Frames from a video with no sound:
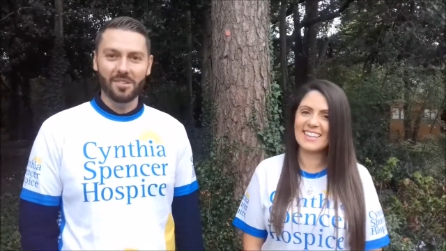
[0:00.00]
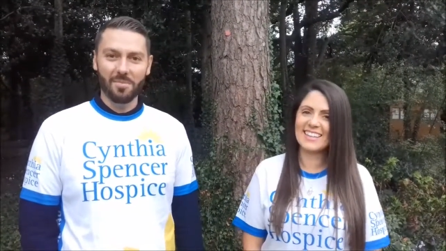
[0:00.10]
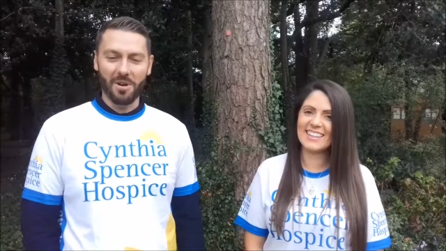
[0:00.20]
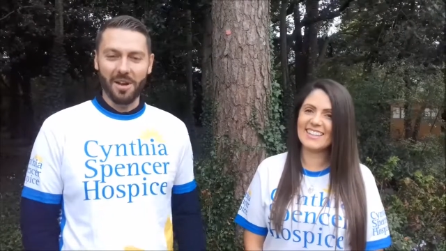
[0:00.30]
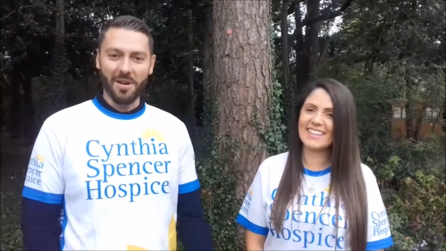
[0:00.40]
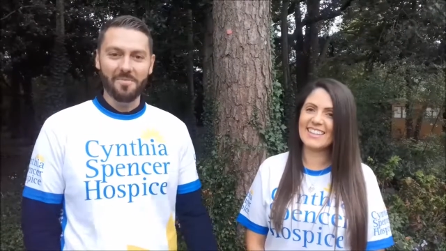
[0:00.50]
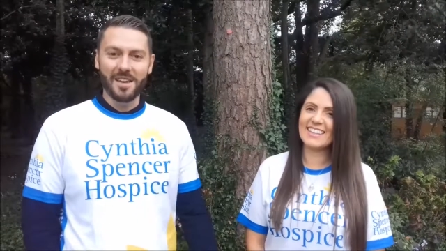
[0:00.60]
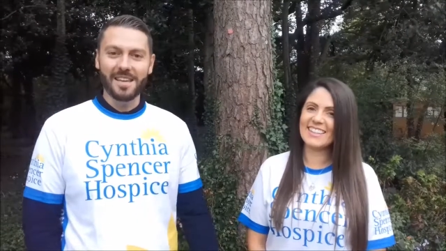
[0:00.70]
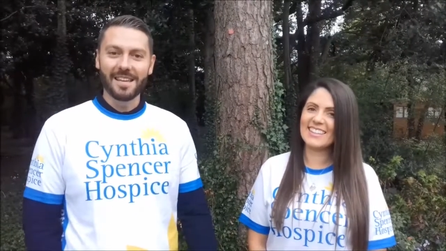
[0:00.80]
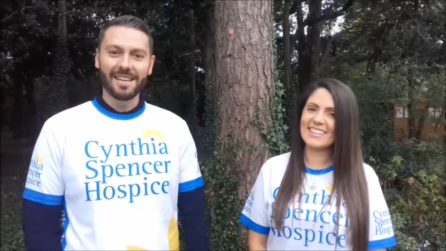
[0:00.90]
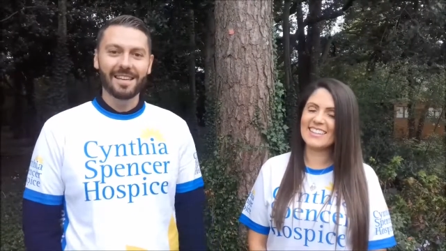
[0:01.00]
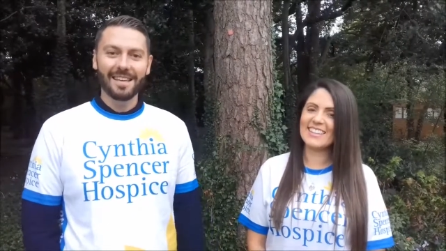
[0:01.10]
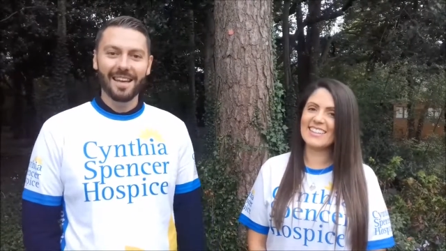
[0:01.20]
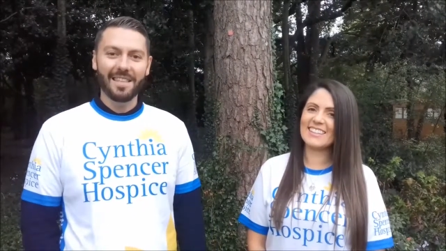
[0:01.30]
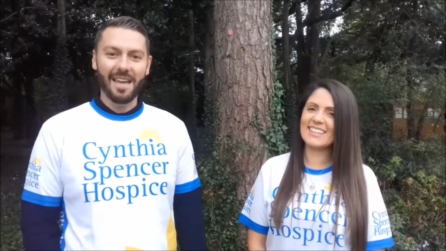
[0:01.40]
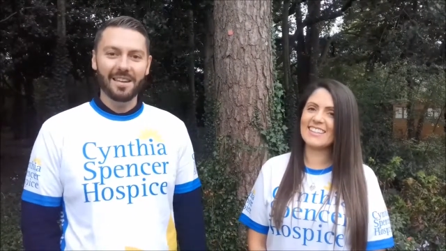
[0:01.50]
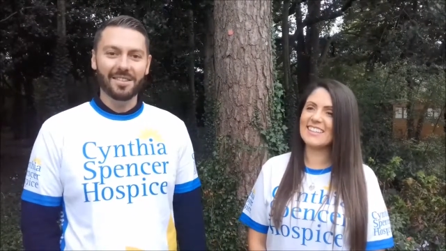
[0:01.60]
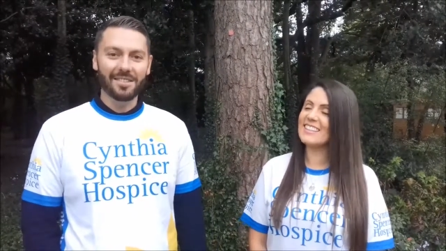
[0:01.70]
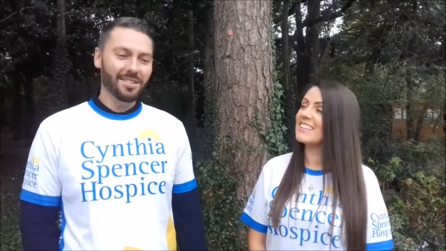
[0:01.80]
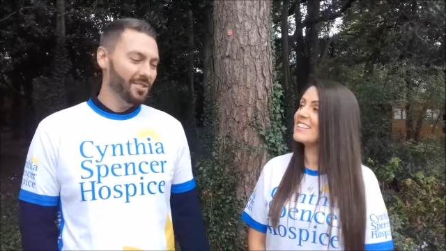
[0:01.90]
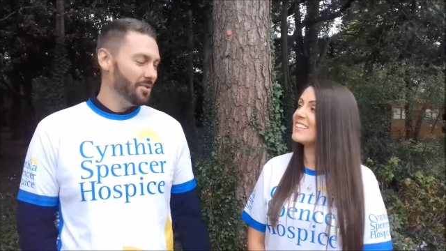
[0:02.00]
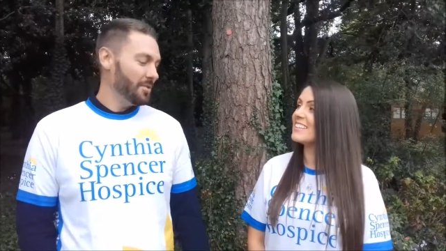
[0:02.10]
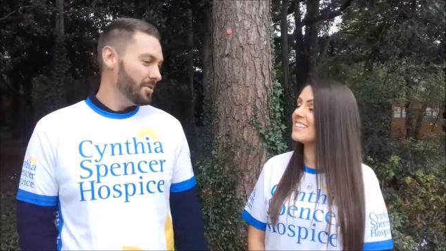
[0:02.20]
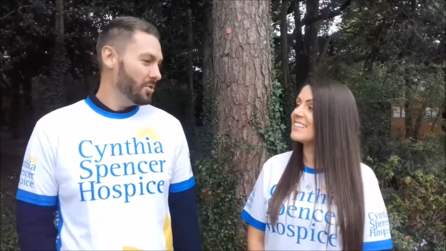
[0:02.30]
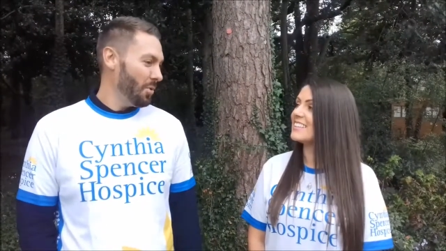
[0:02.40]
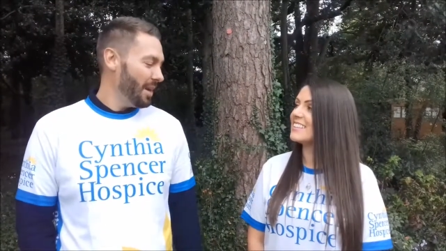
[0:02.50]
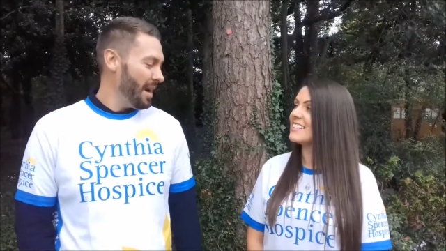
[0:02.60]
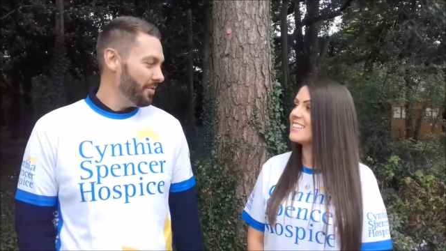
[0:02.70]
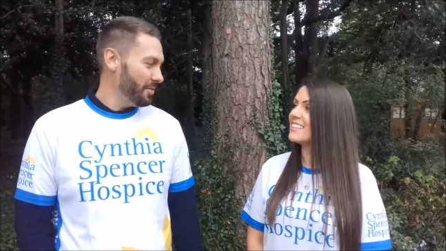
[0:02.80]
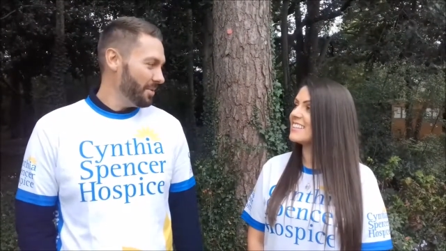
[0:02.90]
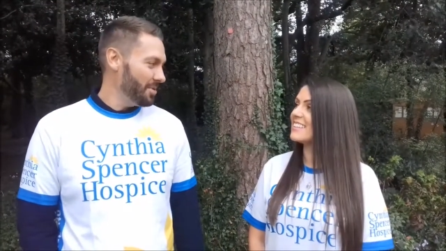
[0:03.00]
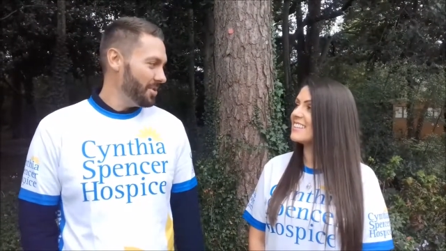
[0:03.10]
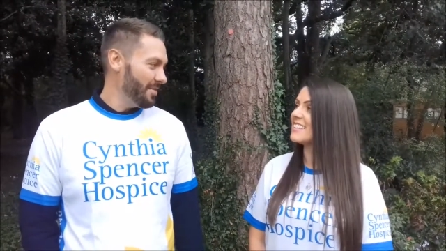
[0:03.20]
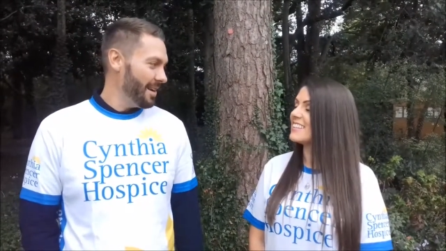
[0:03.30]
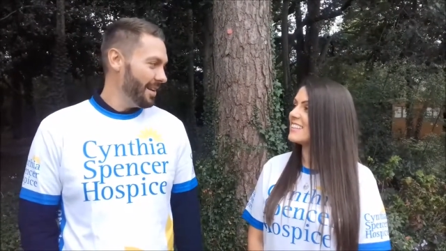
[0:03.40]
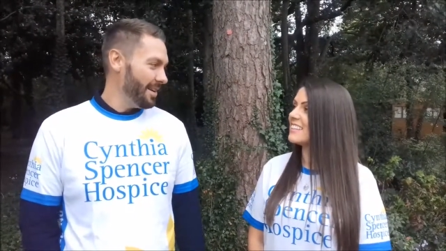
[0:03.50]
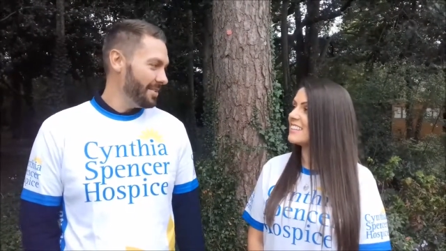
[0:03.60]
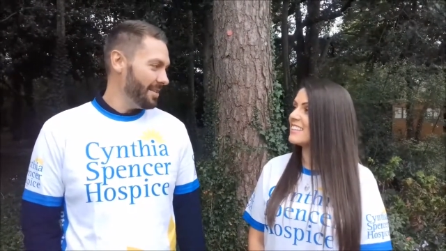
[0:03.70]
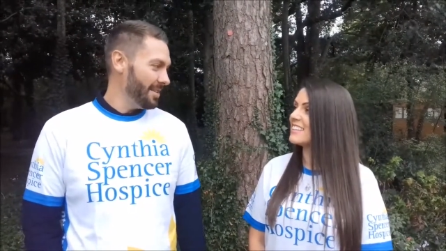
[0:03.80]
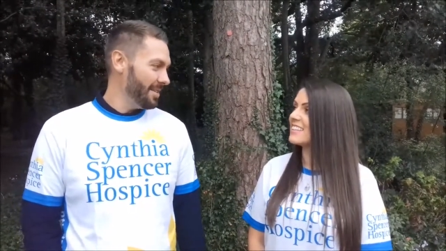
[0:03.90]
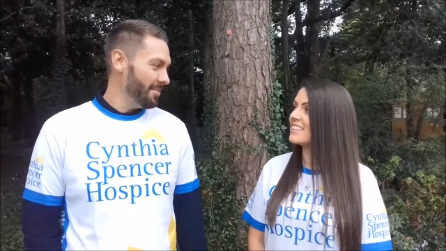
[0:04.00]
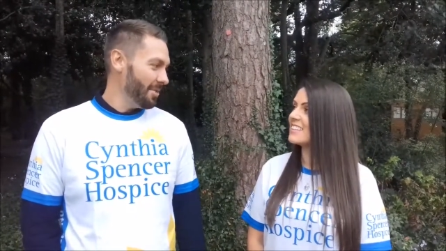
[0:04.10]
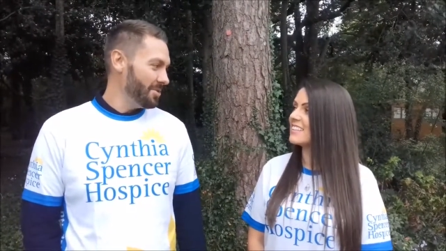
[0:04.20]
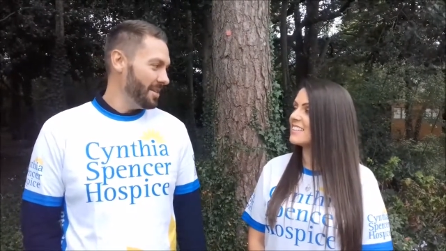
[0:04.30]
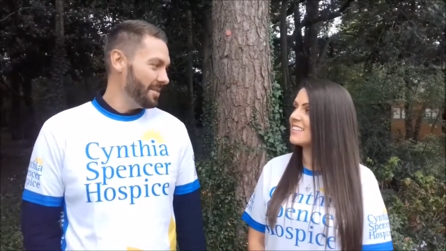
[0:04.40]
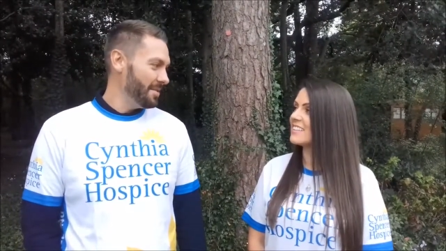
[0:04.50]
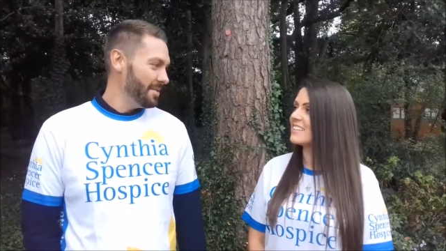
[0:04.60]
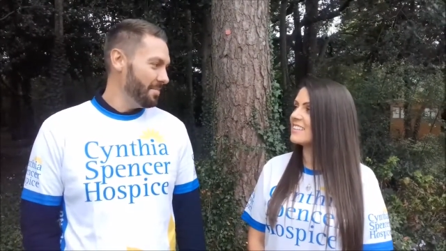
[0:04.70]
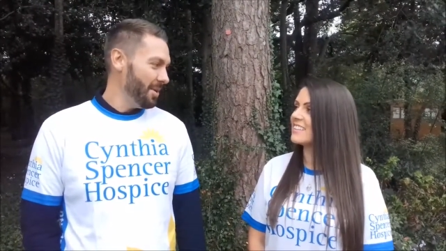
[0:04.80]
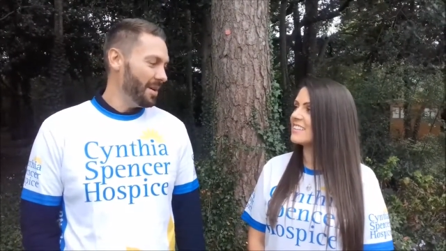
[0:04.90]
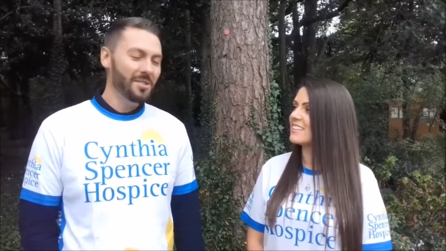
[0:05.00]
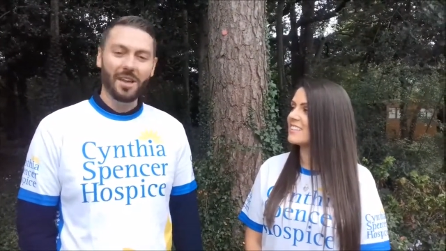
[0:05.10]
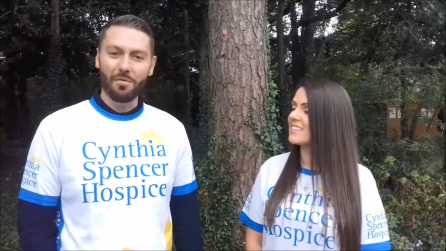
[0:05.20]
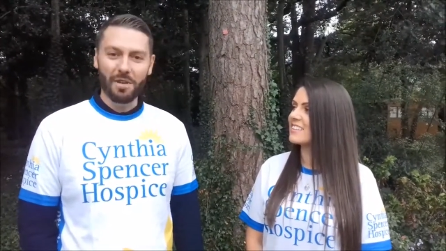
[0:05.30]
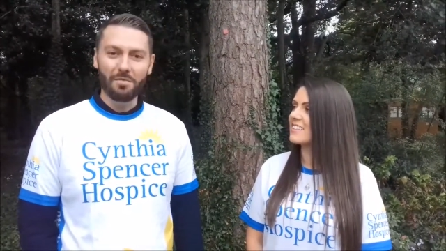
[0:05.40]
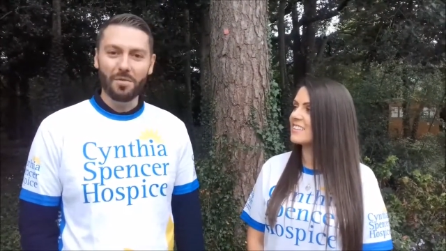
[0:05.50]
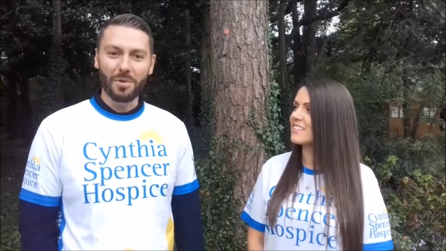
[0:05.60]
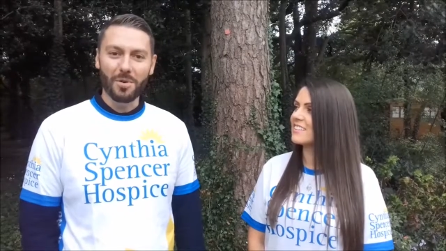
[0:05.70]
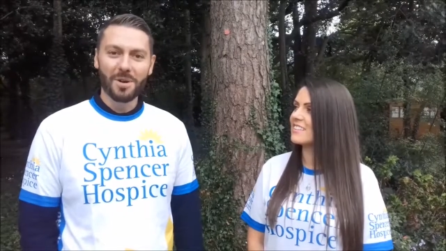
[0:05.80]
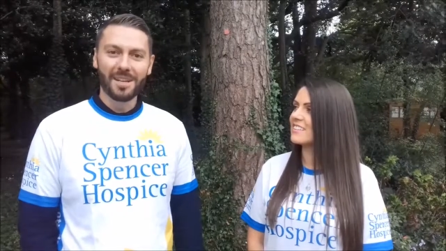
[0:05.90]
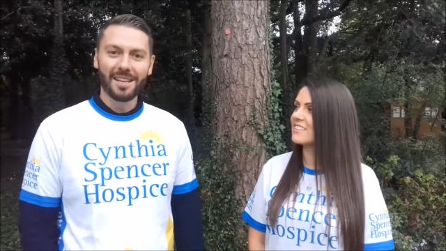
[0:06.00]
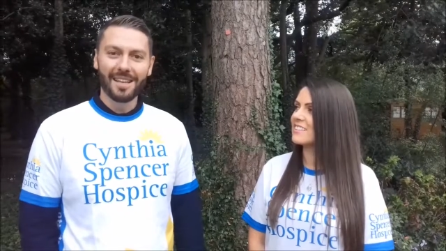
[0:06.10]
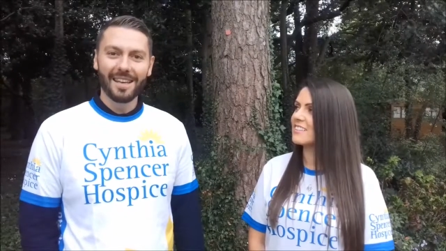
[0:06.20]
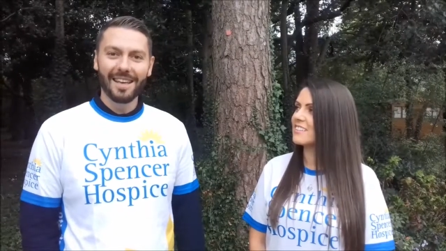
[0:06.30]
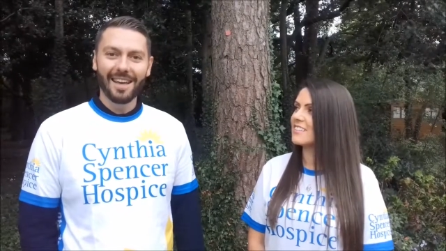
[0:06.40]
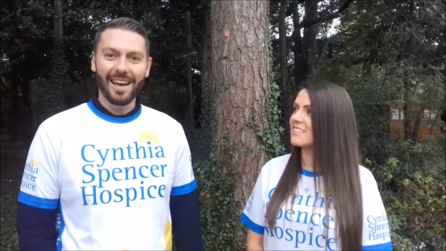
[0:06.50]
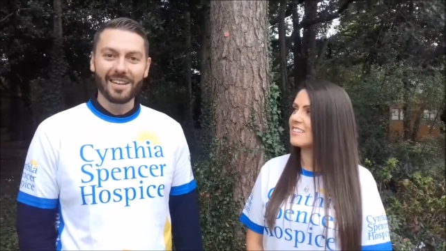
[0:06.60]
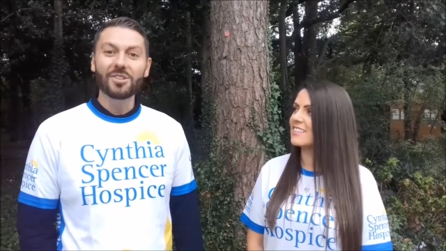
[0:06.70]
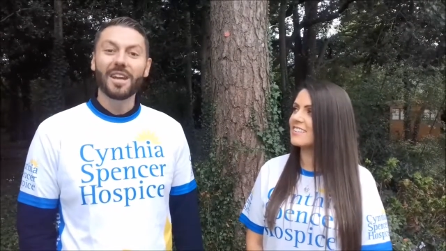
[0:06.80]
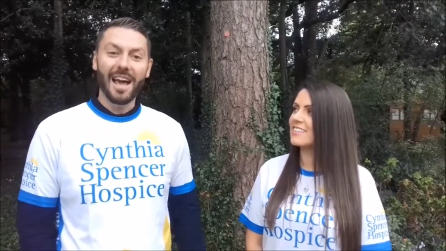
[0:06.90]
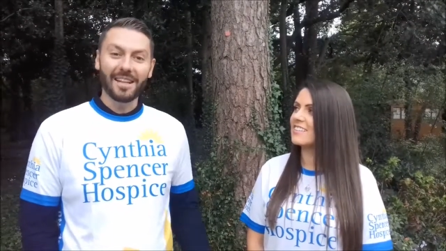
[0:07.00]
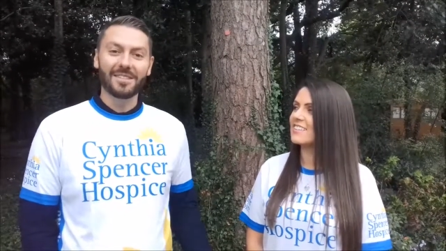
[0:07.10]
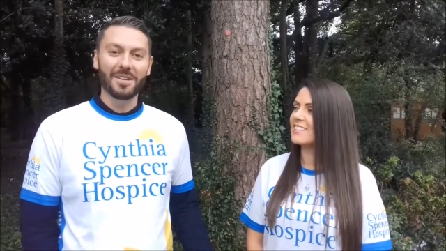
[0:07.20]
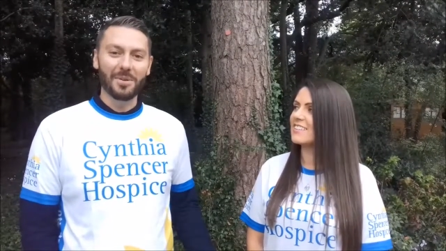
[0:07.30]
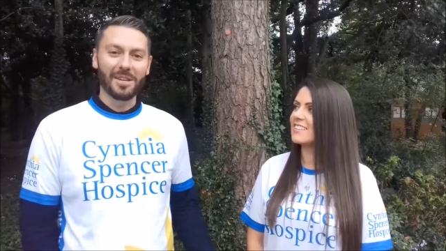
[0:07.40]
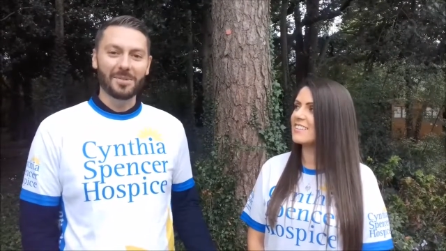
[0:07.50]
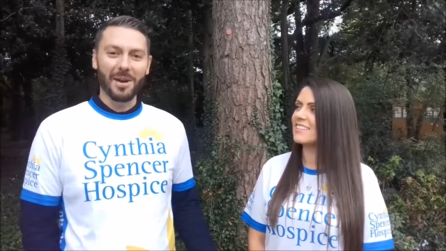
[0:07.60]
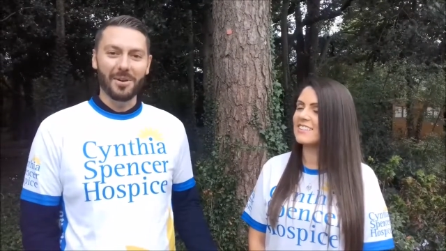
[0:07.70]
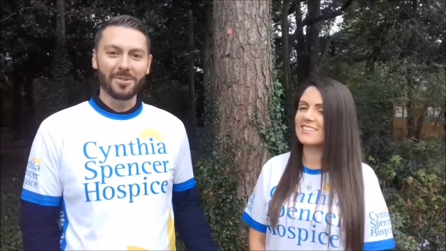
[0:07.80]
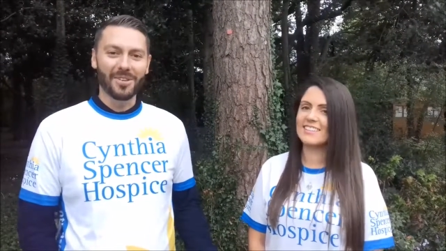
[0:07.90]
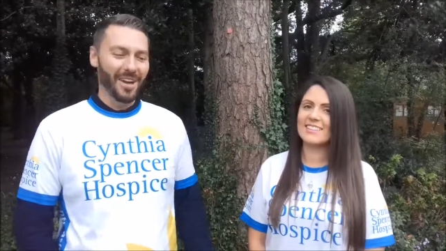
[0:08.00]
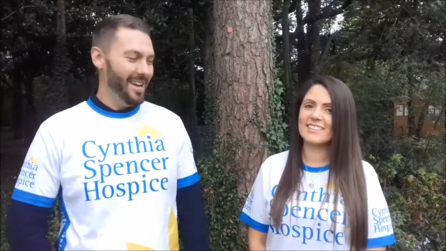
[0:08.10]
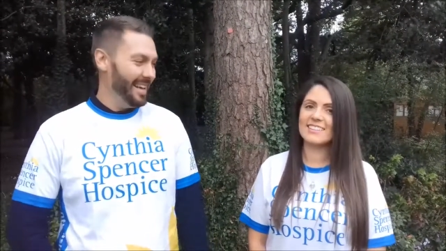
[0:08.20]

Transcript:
Speaker 1: then sprung it on me, and then shortly afterwards she realised that what she put herself in for, and she had to do it as well. So